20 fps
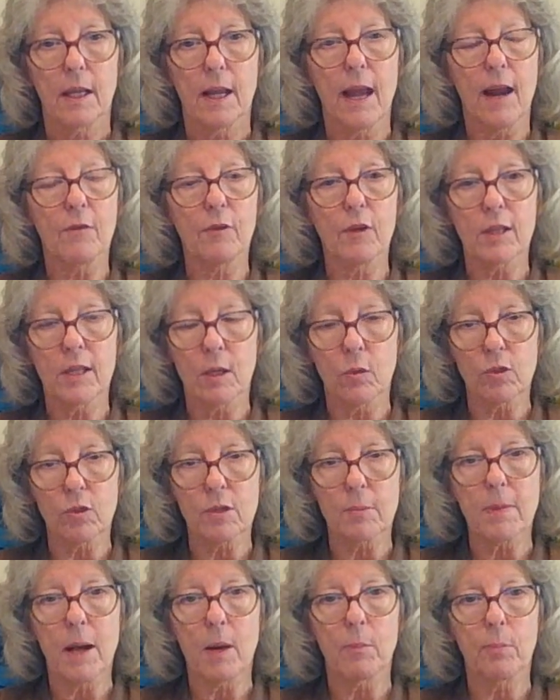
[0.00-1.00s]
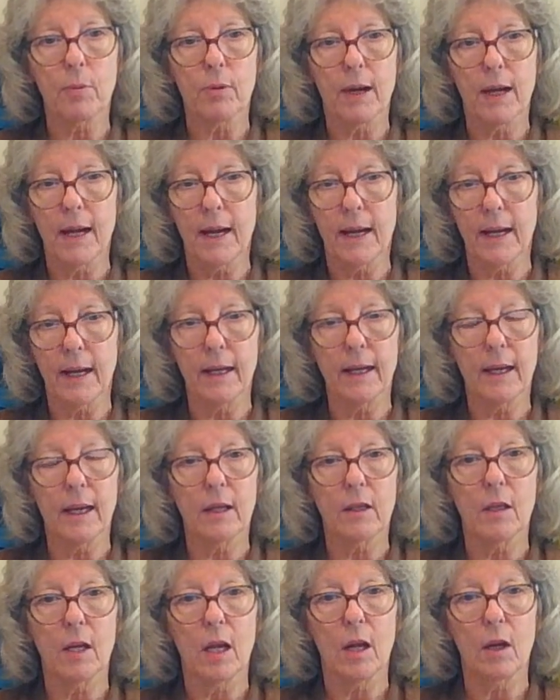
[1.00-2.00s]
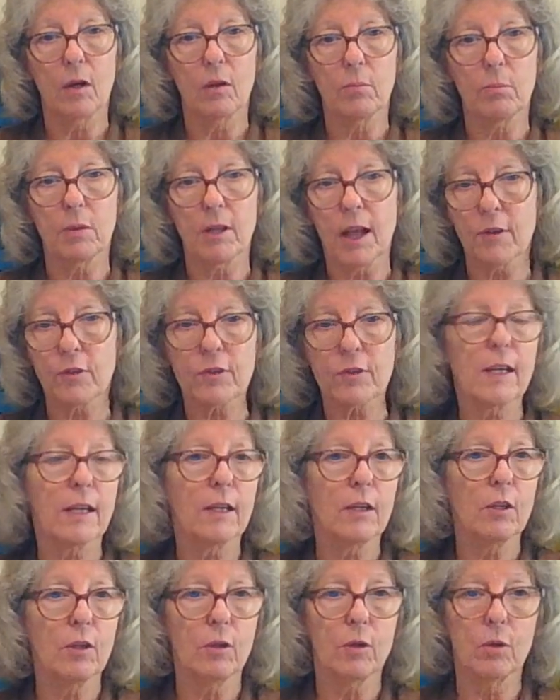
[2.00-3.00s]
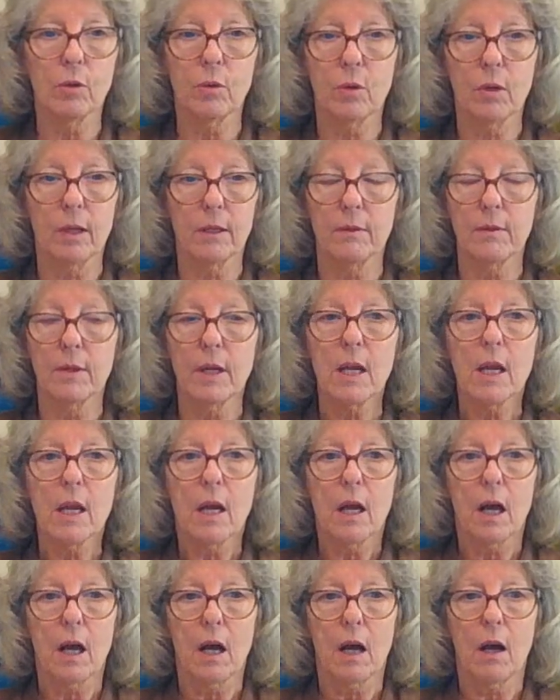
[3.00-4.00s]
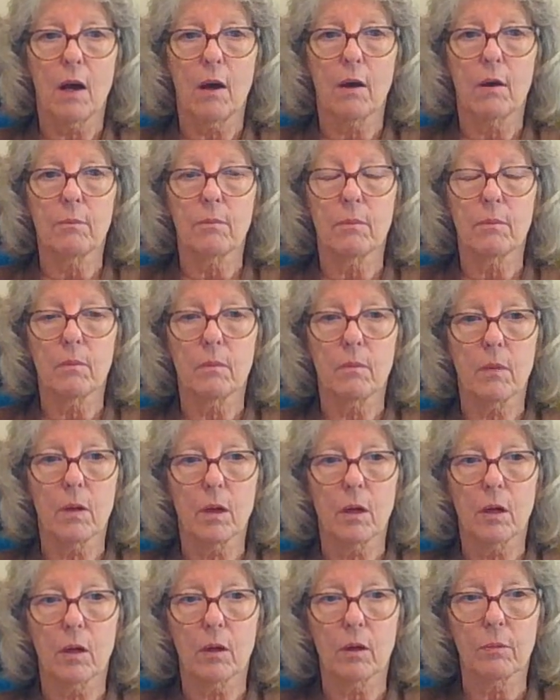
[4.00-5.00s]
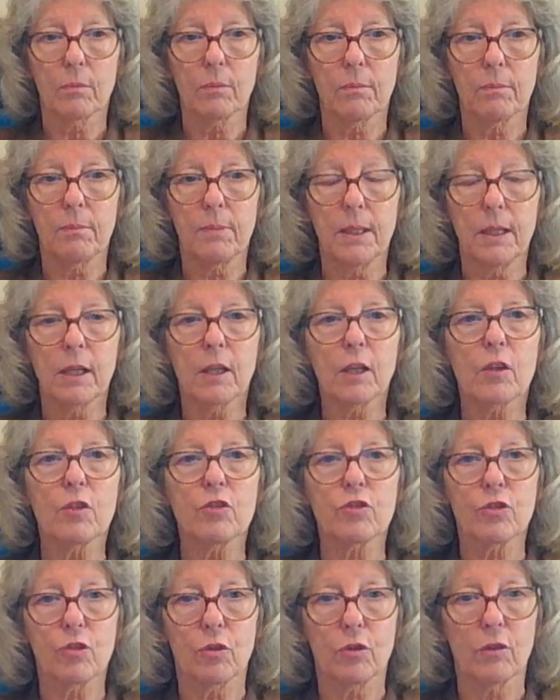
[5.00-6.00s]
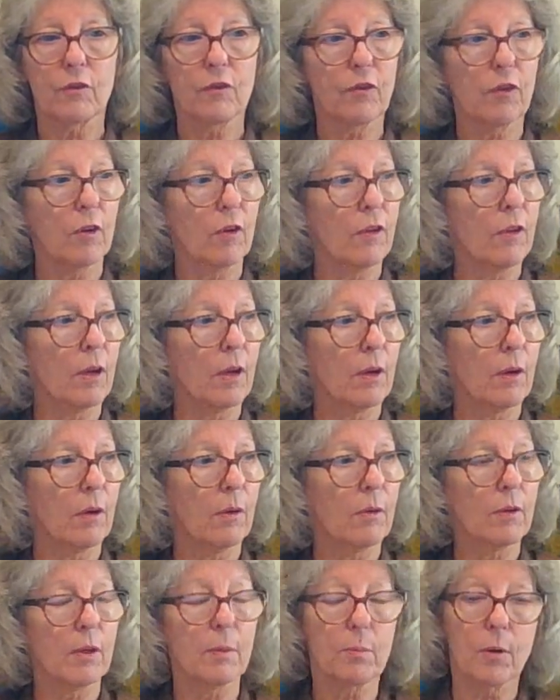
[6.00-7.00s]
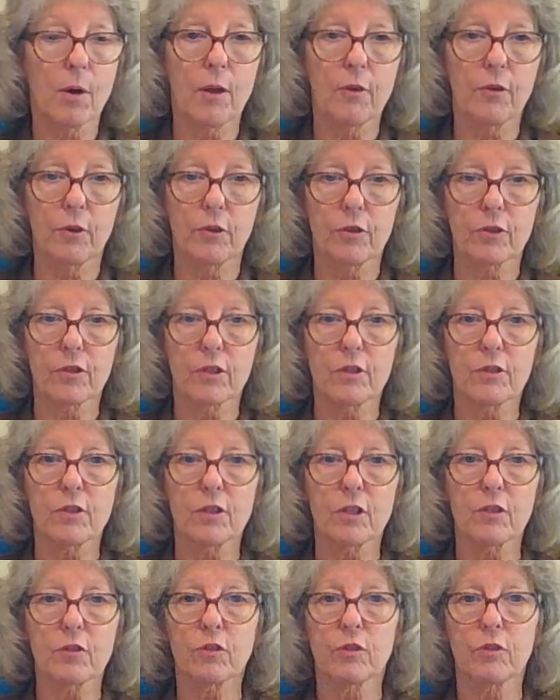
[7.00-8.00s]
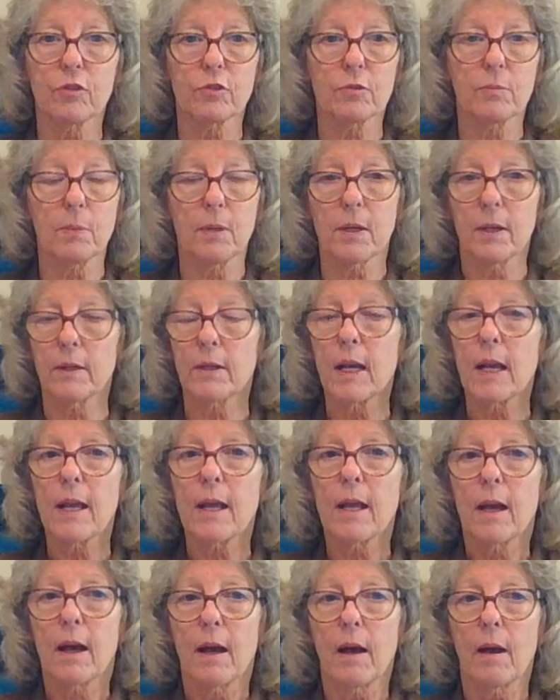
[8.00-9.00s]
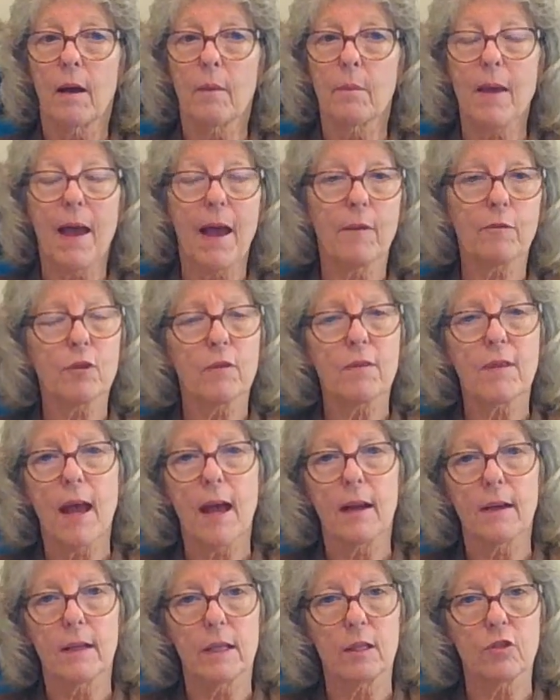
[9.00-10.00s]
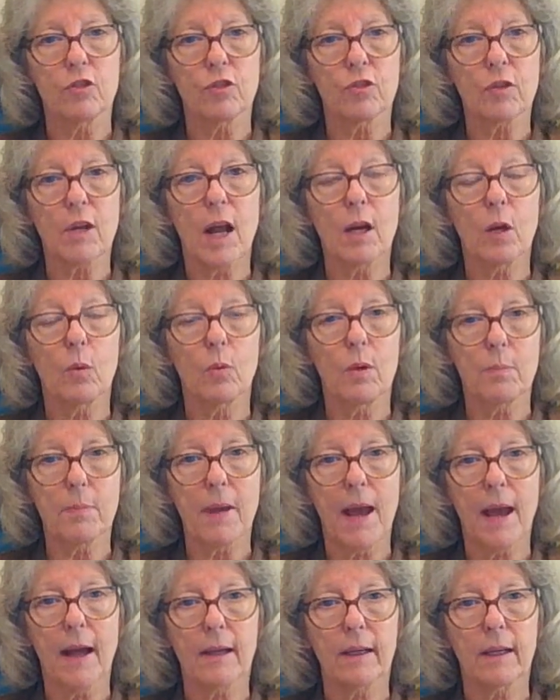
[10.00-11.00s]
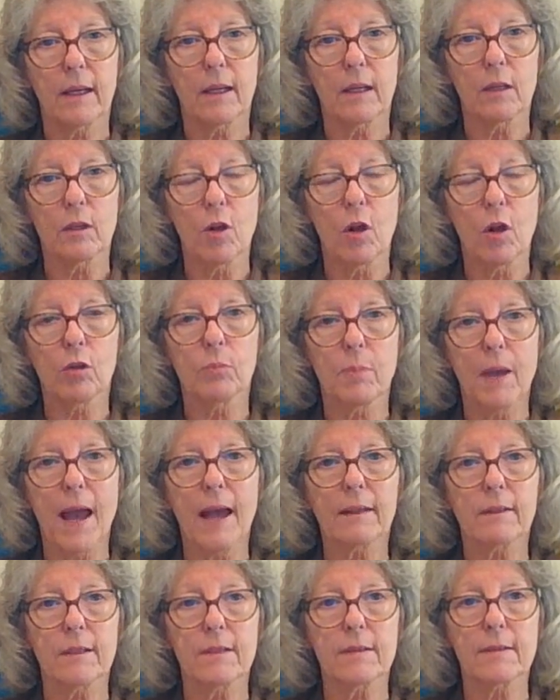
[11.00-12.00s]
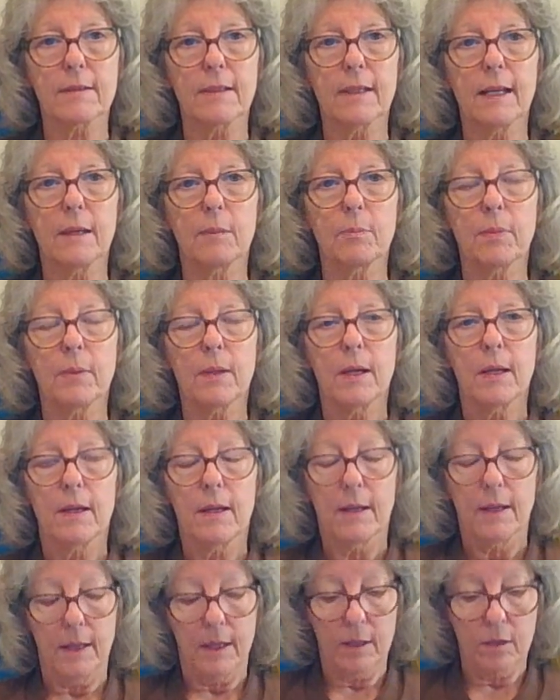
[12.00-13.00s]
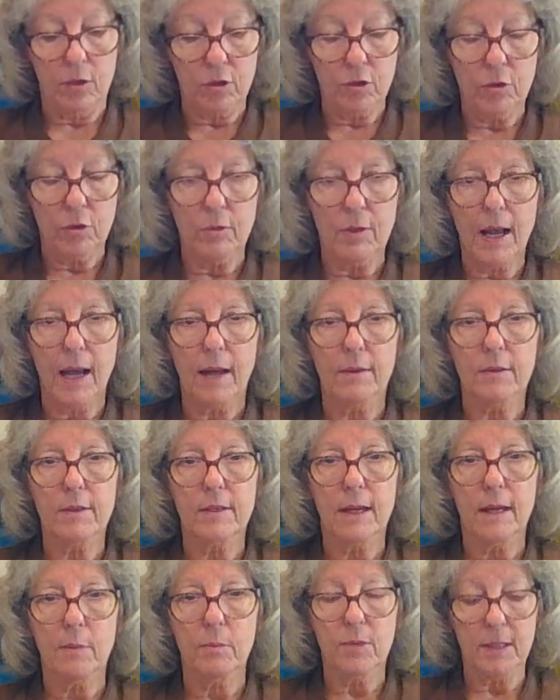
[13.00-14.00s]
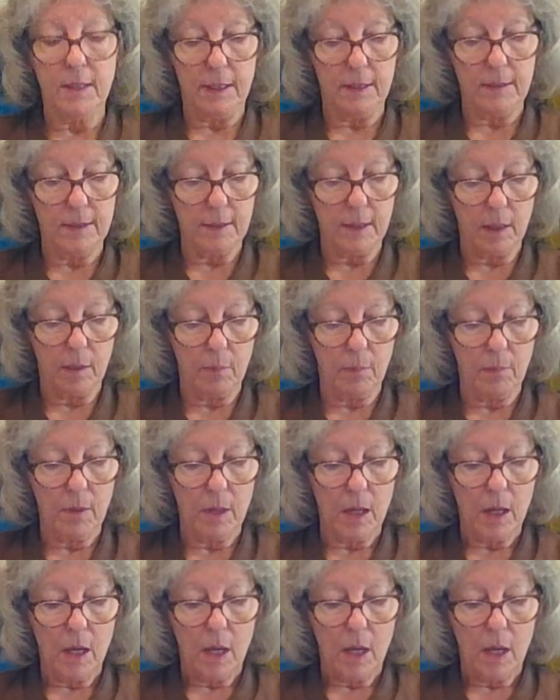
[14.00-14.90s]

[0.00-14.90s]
everything was about praying and, and blessing you and um, uh, being concerned for their, their brothers and sisters. But um, after that, it just kind of went back, it lulled back to sleep into that same system.